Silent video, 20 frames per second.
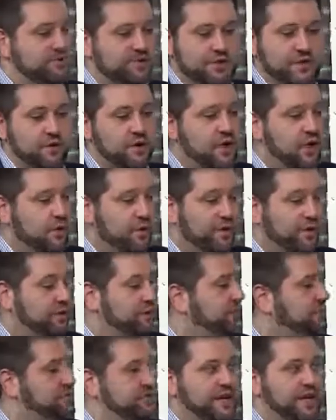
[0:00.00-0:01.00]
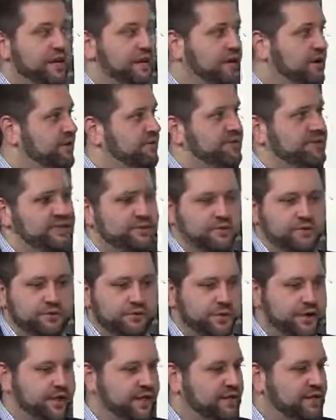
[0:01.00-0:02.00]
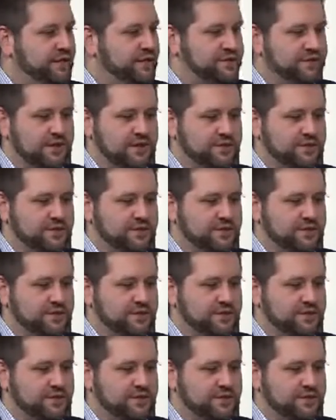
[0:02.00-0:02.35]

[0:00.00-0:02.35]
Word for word: So we don't use any artificial ingredients.